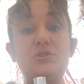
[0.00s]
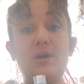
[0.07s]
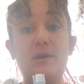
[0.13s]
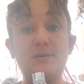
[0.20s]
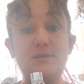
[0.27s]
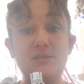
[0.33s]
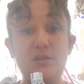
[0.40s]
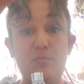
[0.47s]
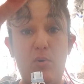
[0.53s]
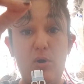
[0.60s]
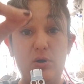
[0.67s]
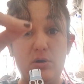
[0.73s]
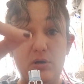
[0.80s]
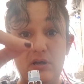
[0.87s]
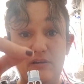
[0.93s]
just the
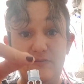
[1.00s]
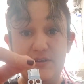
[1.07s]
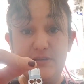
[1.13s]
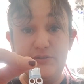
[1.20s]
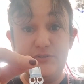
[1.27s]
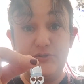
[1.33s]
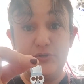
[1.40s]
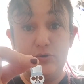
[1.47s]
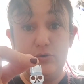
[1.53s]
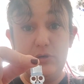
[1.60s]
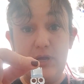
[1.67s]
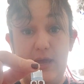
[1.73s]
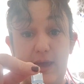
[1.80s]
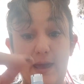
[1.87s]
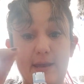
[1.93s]
part of inserting